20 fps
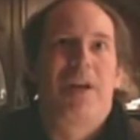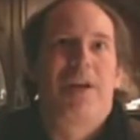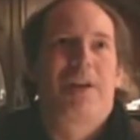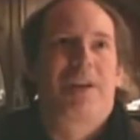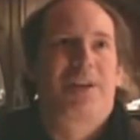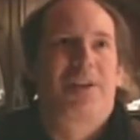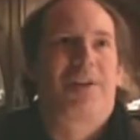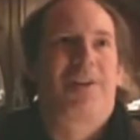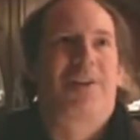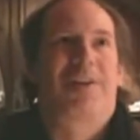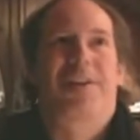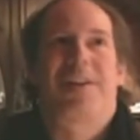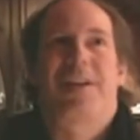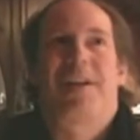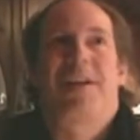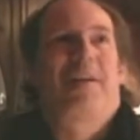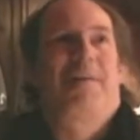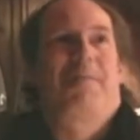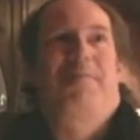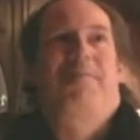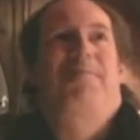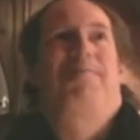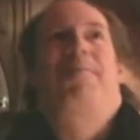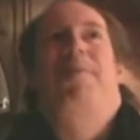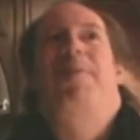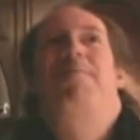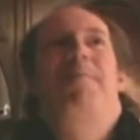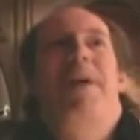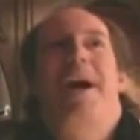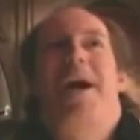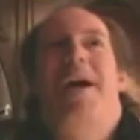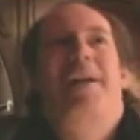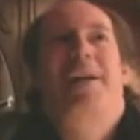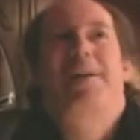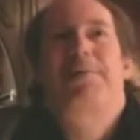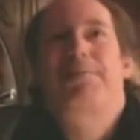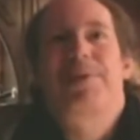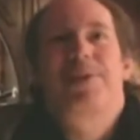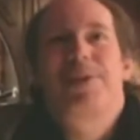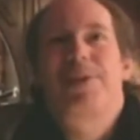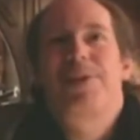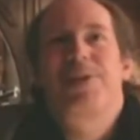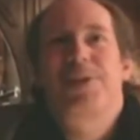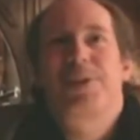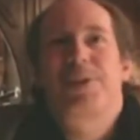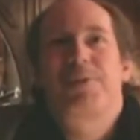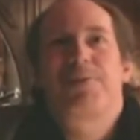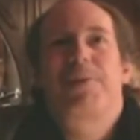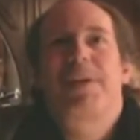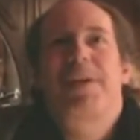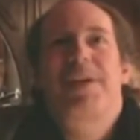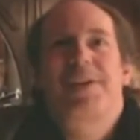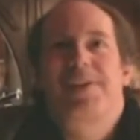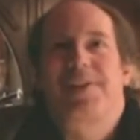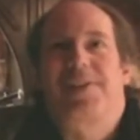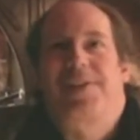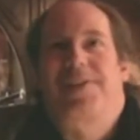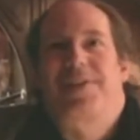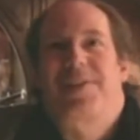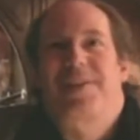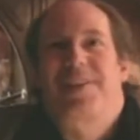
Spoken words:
You know, and the man had produced the Beatles.